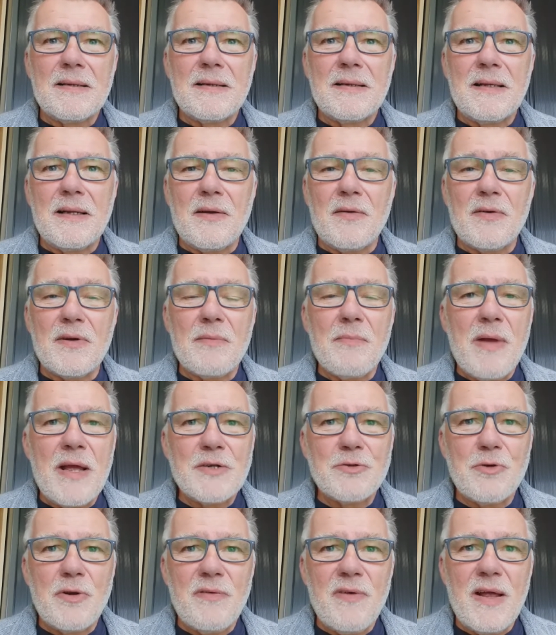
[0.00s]
you know, the
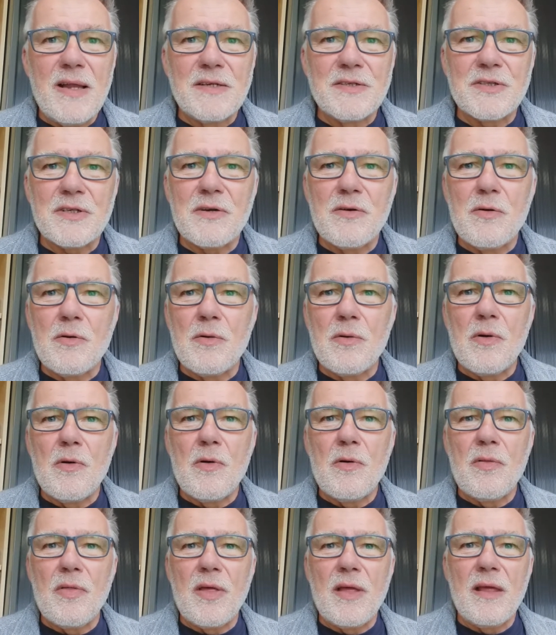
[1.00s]
major event,
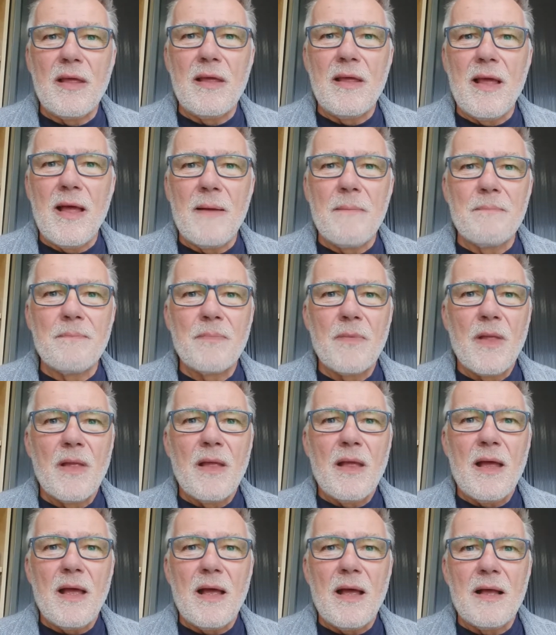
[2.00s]
or the
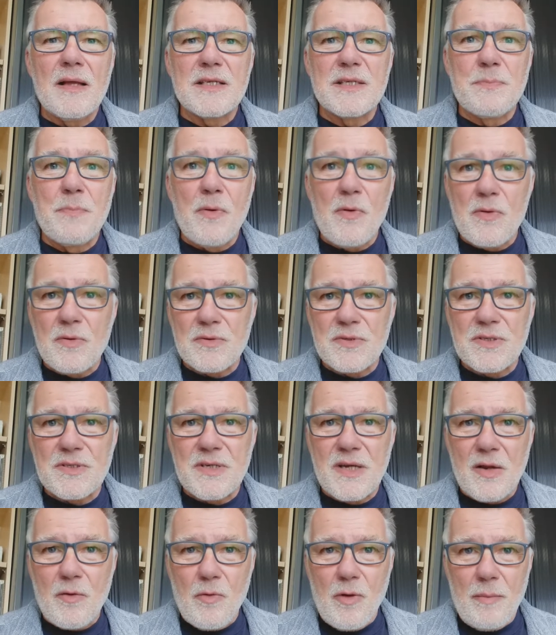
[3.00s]

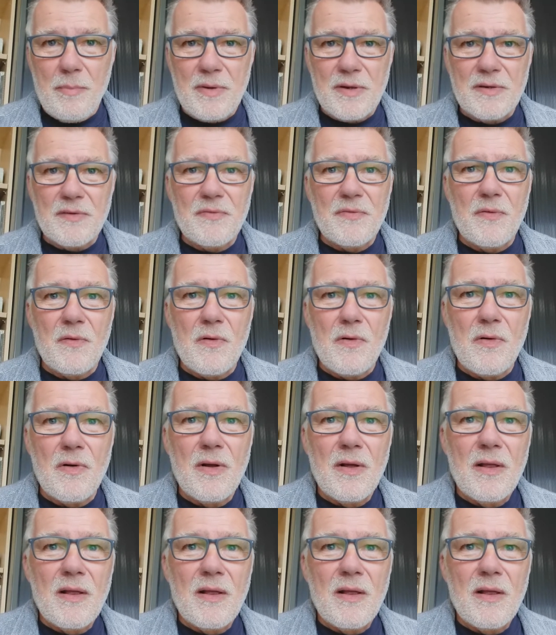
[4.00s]
sports equipment for